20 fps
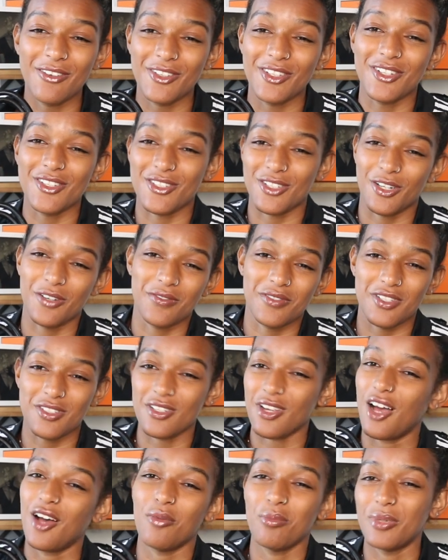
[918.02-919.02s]
deserves a
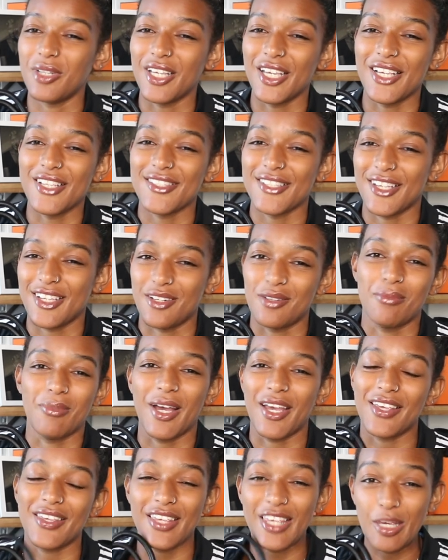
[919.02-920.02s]
top place in
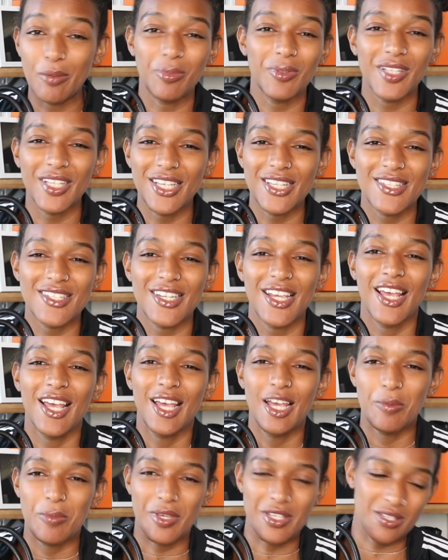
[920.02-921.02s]
my keep list,
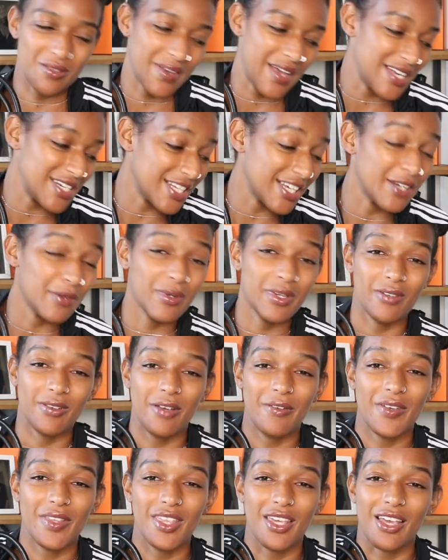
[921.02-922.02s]
because if I had to get rid of
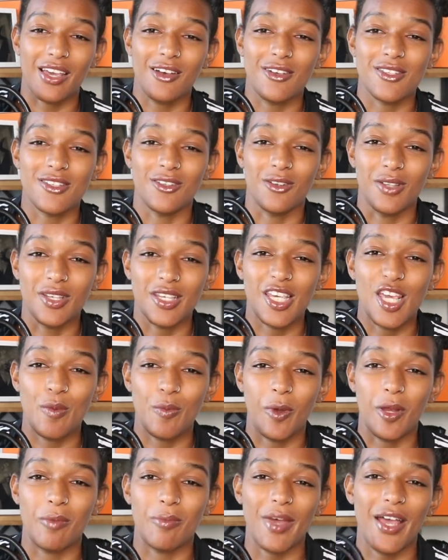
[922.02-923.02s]
everything else and only keep
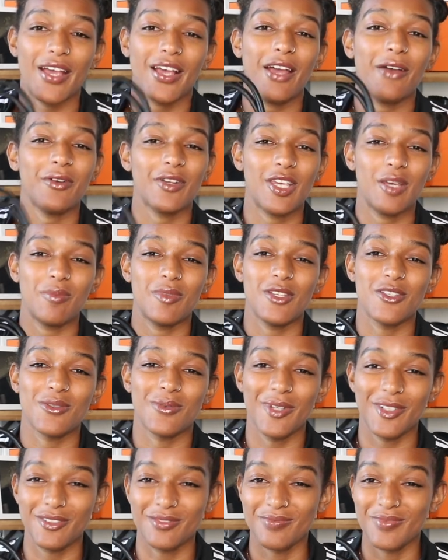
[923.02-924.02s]
one bag, I would keep this
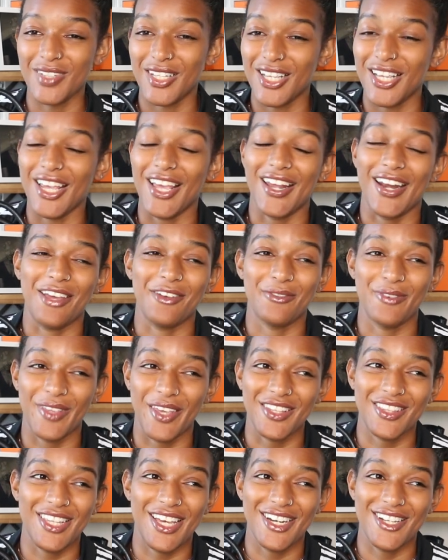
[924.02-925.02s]
one. And I feel
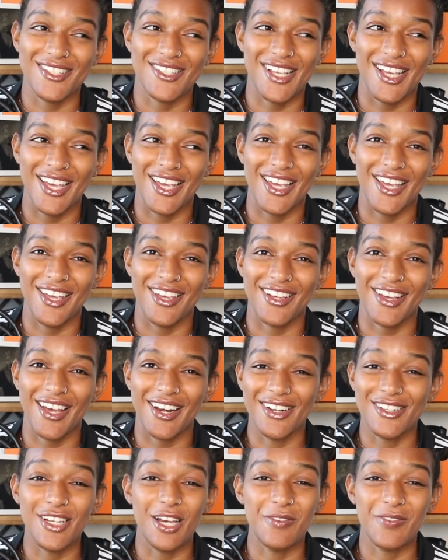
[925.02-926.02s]
like that is a
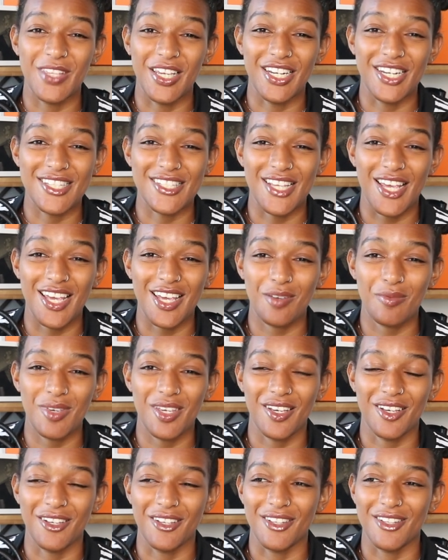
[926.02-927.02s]
kind of tough thing to say,
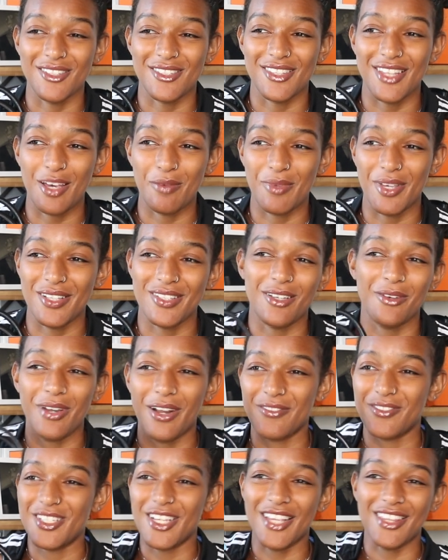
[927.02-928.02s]
because that means I would
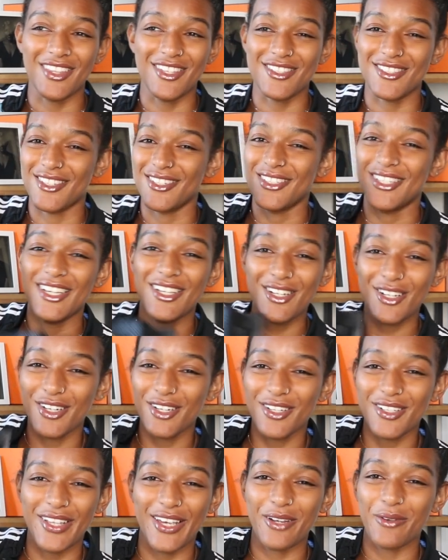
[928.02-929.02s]
have to take this to
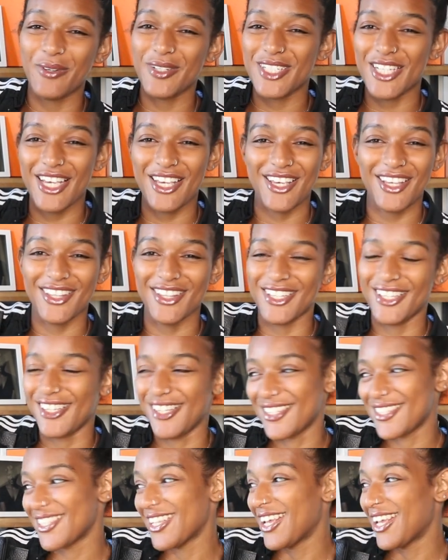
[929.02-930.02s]
dinner. Like, we're taking
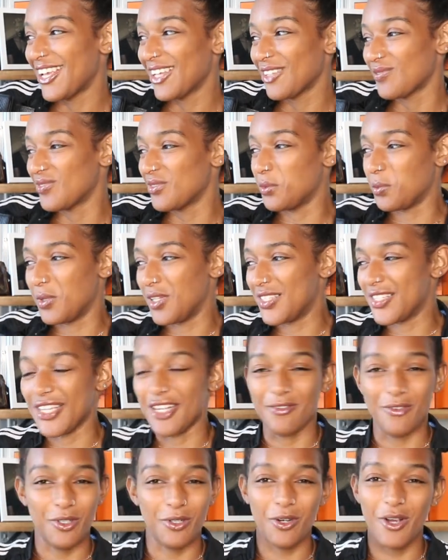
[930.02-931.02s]
this
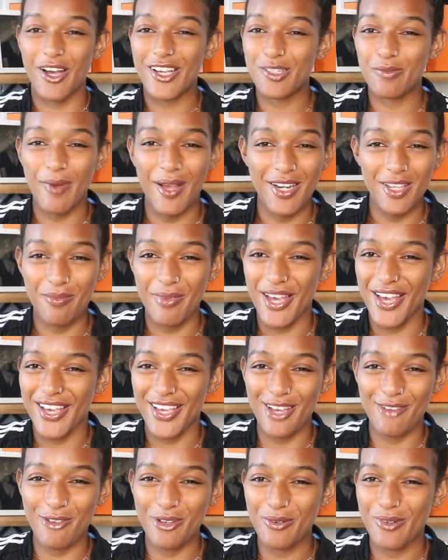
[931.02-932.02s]
instead of a crossbody
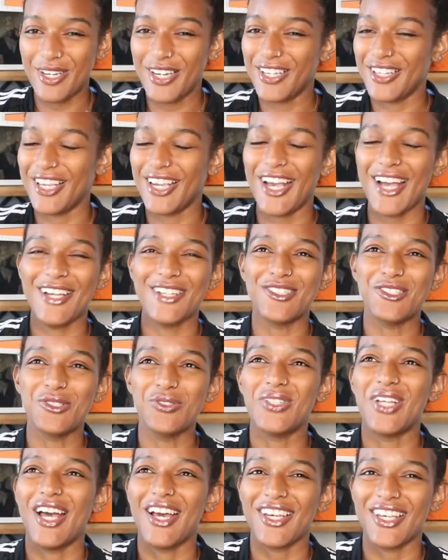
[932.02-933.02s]
bag everywhere. Like, I
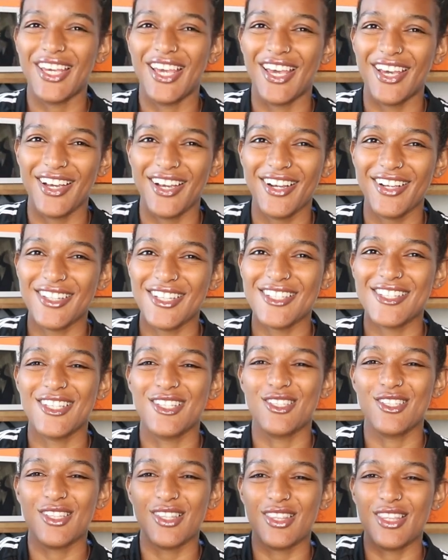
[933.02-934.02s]
do not care. This
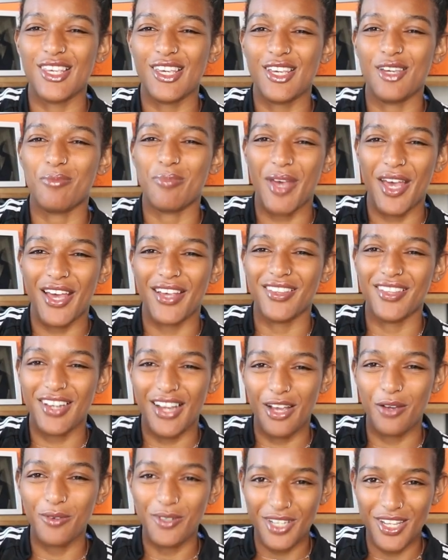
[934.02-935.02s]
is the bag that
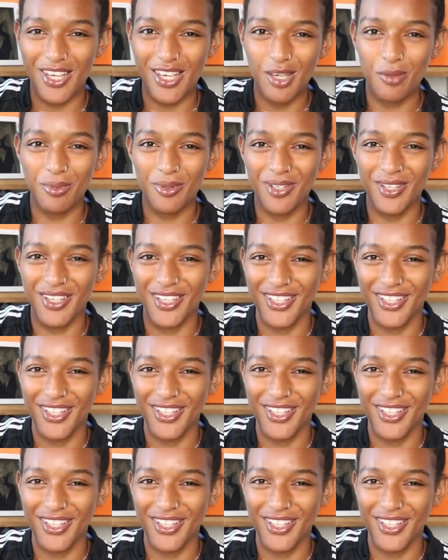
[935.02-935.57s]
I would keep.